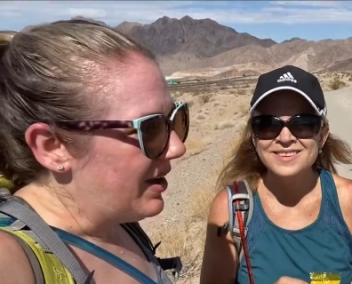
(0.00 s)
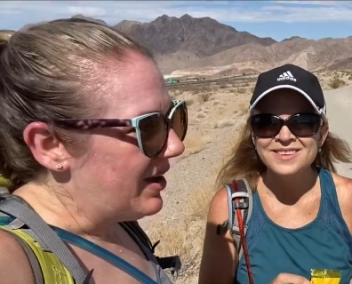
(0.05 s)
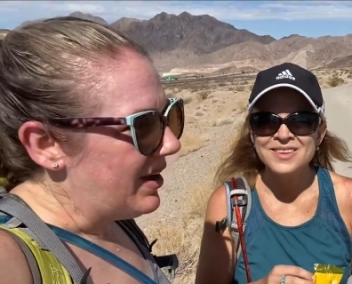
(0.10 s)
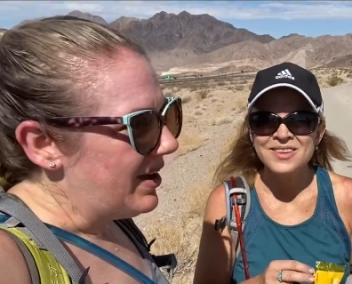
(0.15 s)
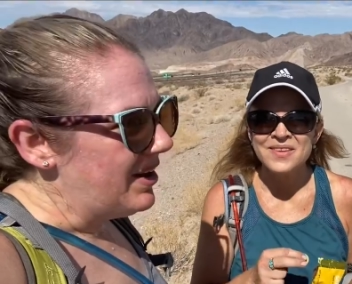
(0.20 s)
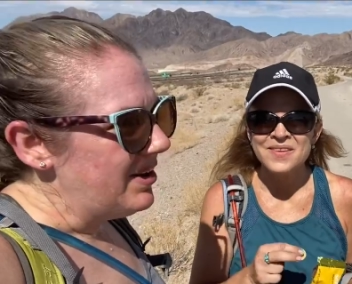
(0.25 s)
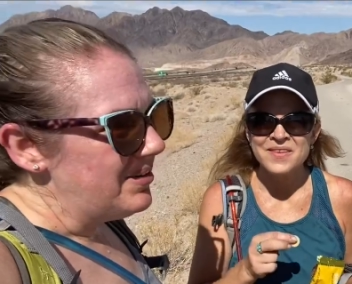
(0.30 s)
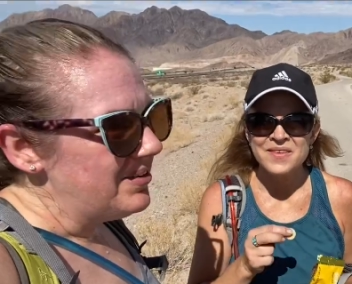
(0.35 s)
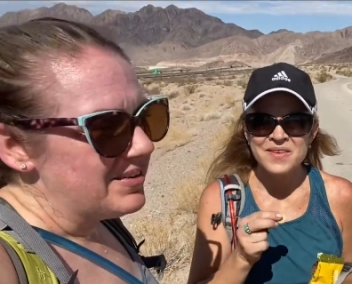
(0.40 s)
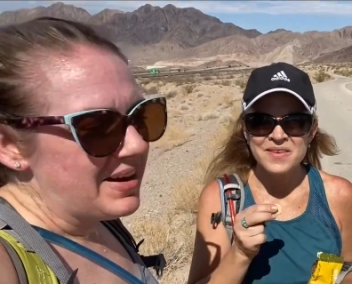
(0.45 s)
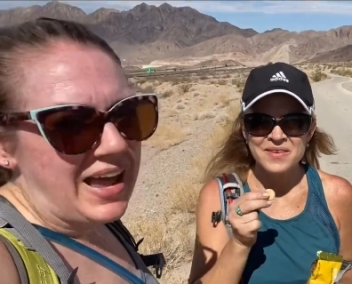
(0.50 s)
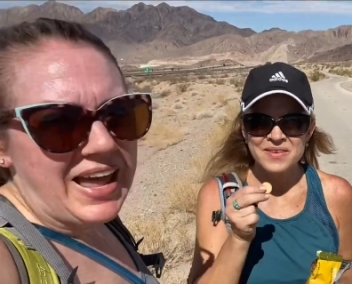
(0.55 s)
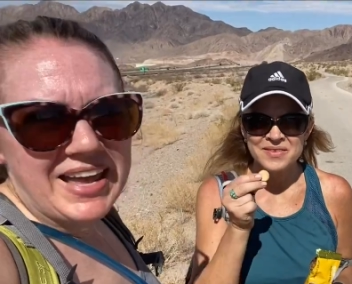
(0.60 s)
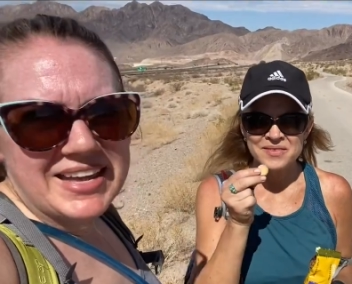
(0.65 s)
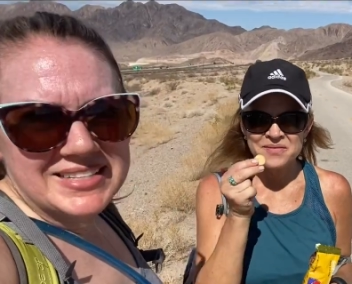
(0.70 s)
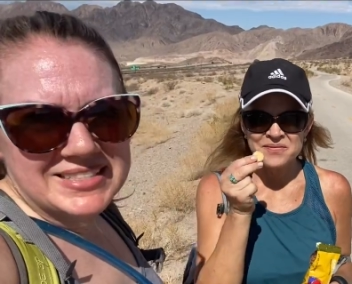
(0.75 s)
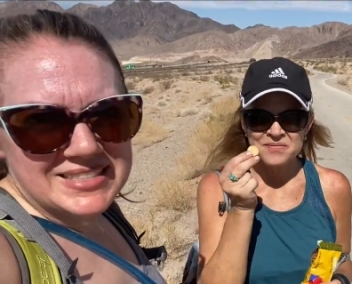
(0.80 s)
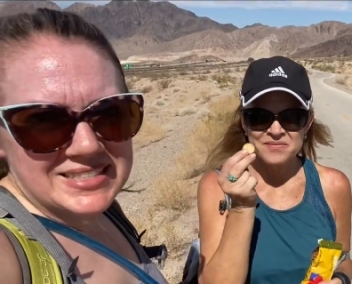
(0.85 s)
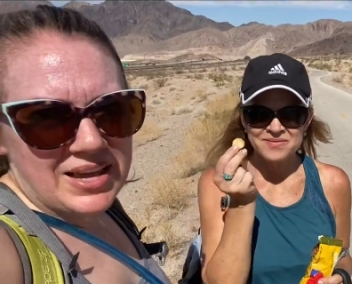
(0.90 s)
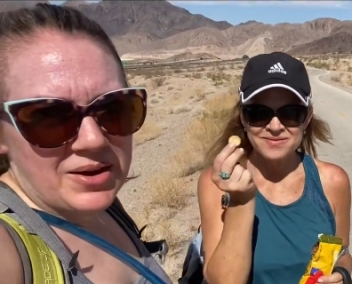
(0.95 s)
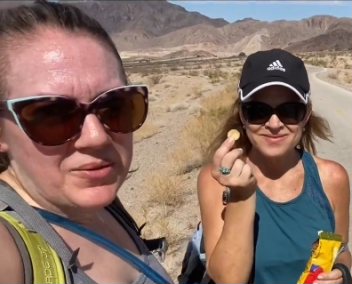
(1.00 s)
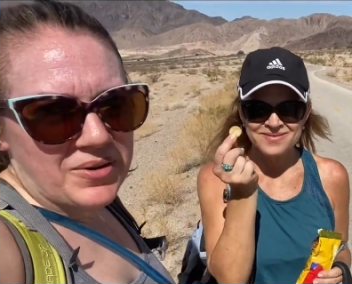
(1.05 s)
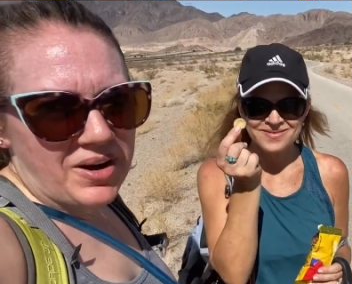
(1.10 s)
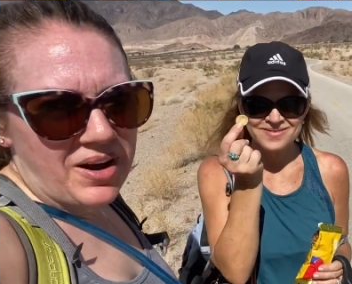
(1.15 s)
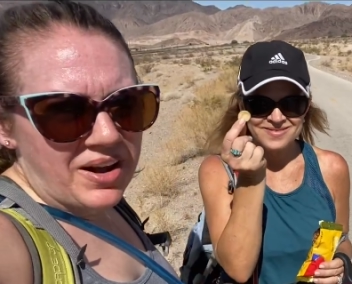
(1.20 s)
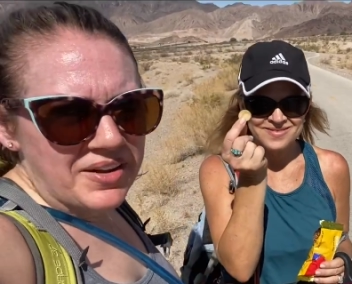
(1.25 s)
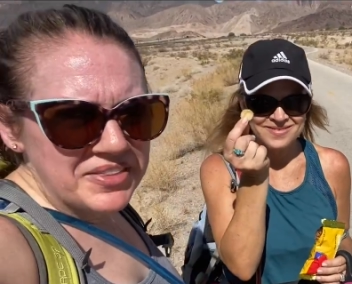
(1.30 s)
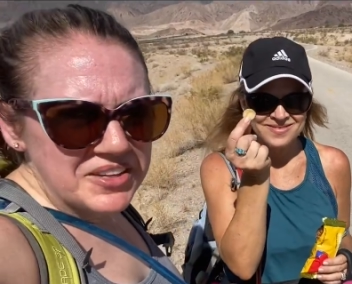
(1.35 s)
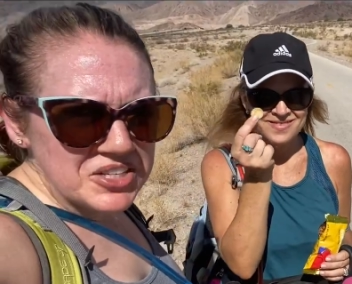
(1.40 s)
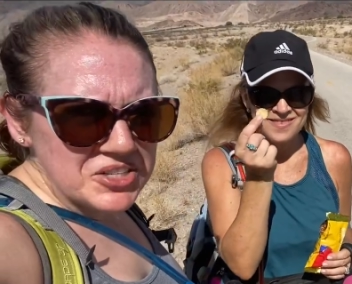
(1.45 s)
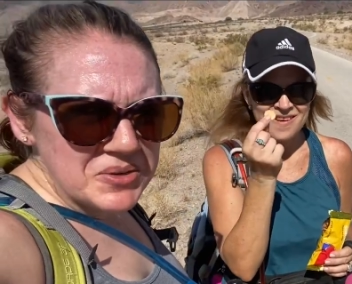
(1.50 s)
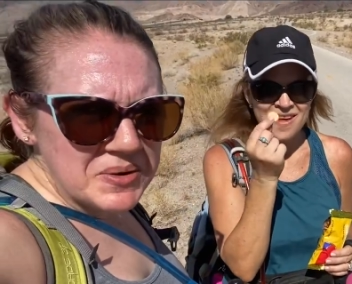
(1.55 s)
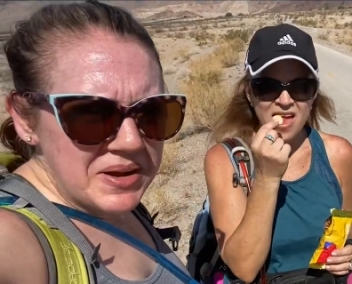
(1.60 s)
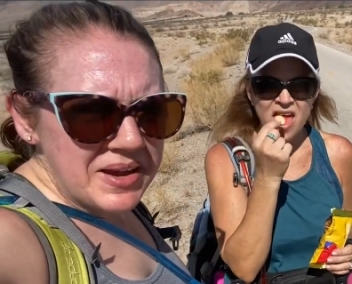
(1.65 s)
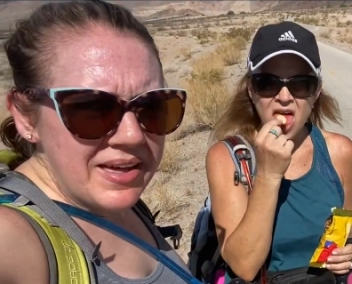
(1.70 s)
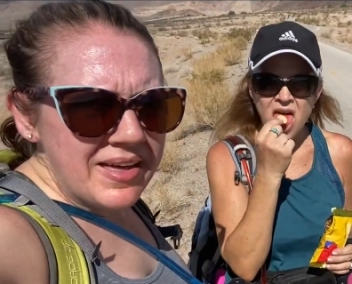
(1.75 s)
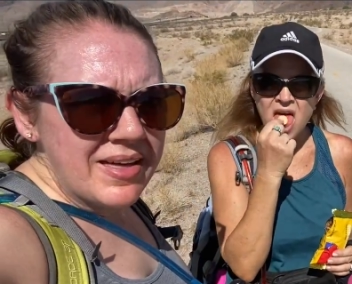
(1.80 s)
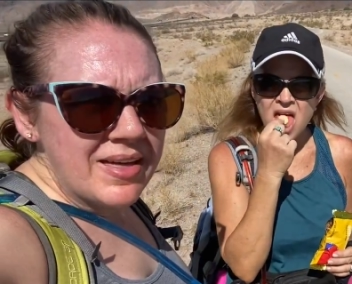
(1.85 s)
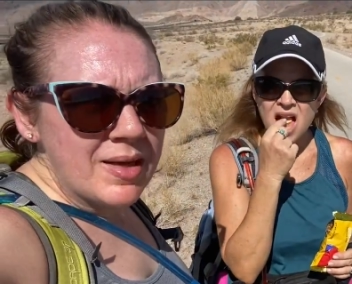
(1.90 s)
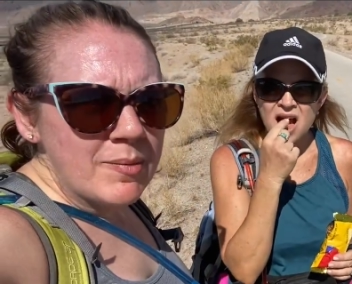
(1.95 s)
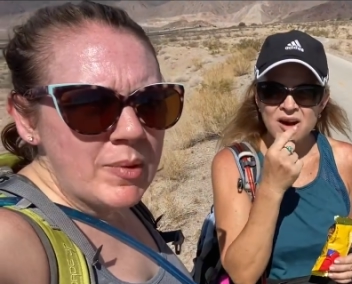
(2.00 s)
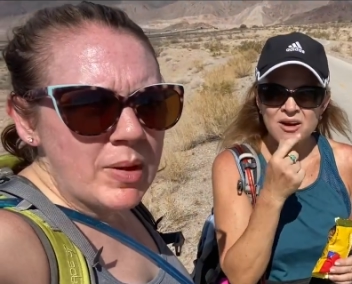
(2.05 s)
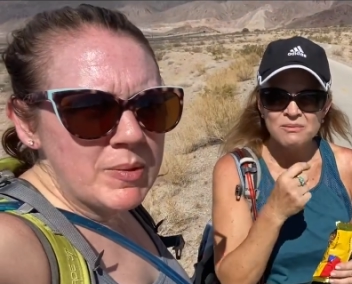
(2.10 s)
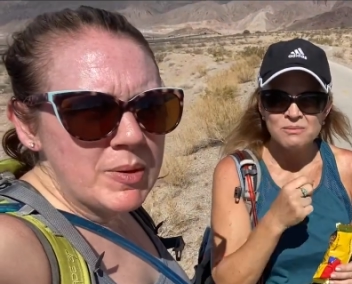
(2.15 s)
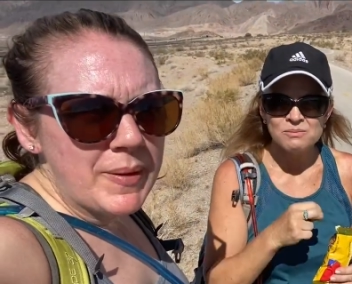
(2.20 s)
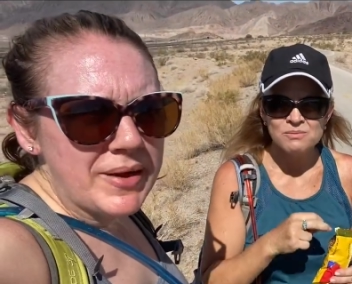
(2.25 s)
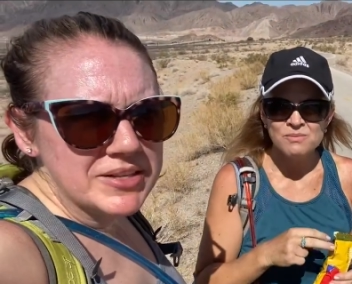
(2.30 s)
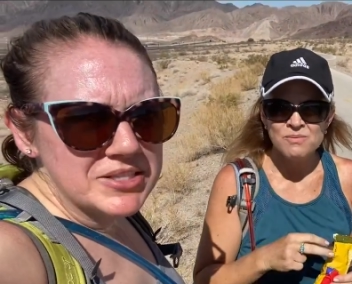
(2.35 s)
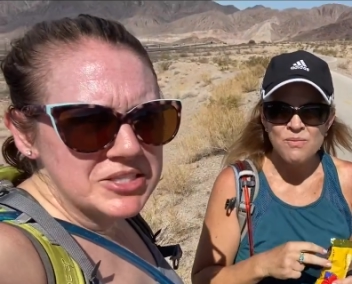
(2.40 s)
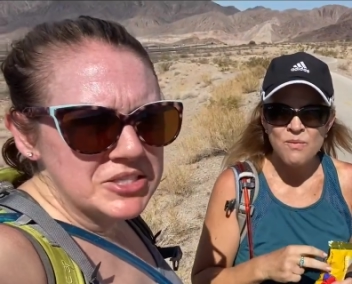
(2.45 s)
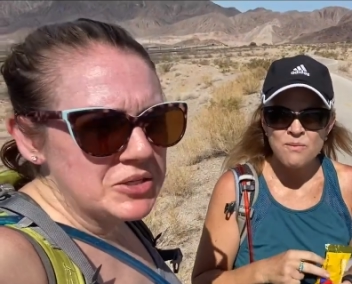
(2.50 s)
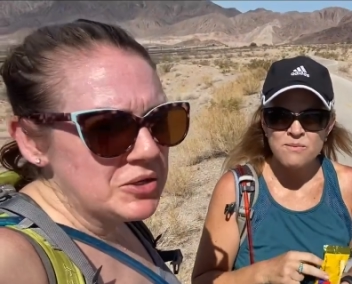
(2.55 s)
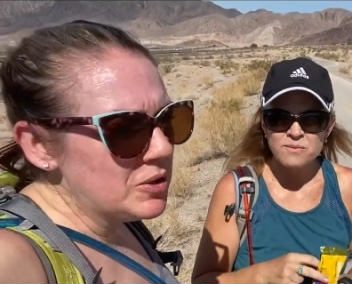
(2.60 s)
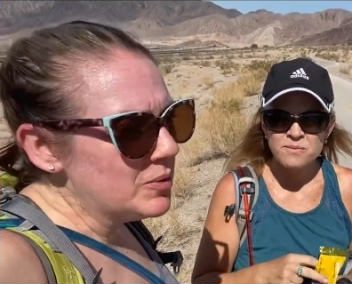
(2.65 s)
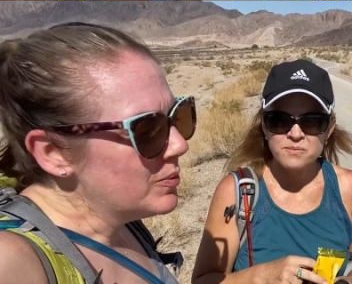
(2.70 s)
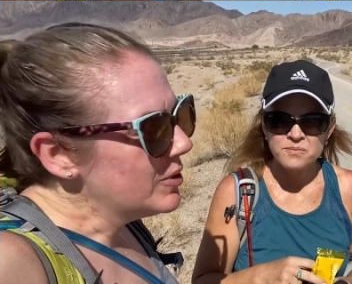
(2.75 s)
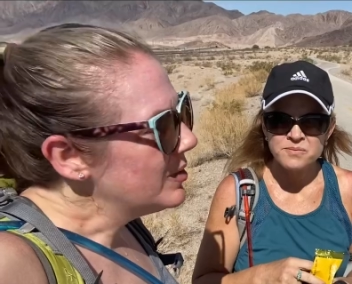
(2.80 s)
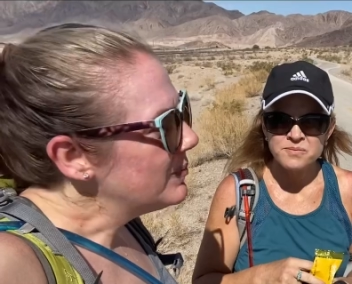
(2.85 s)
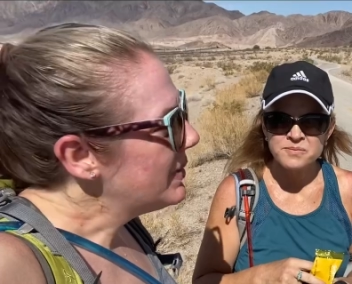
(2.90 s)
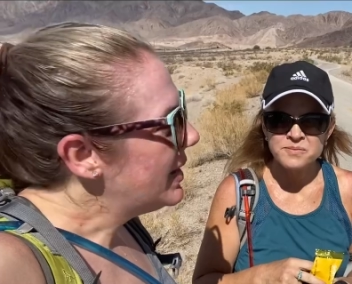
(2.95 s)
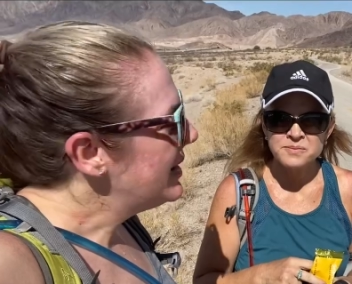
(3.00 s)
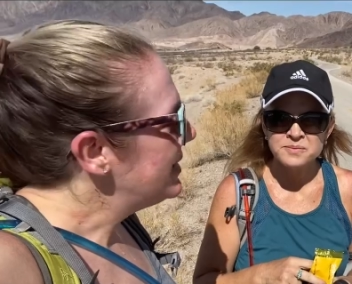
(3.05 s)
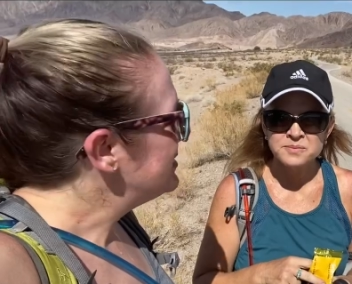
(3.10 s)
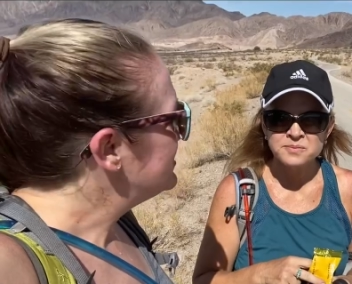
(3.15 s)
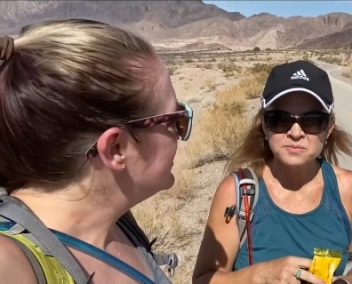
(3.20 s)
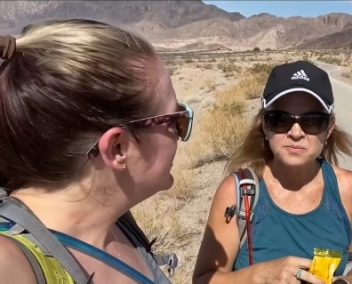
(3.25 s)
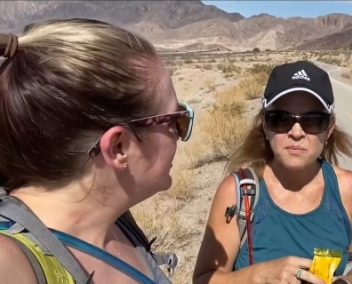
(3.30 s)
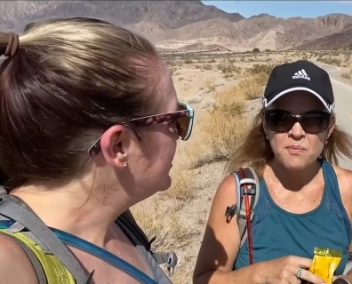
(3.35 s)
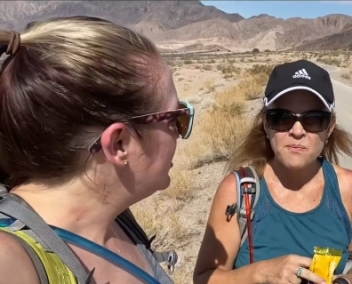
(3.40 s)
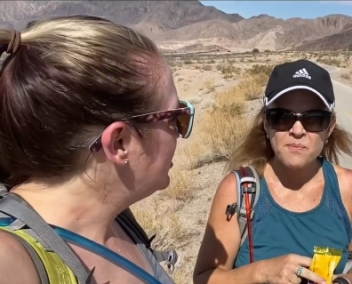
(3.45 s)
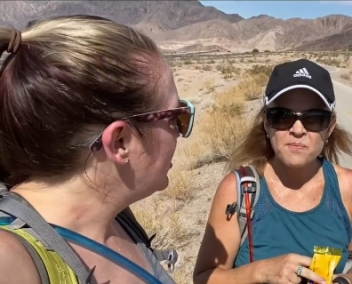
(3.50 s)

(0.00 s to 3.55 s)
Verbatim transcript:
Speaker 1: All right, so we're on the trail, maybe about two more miles to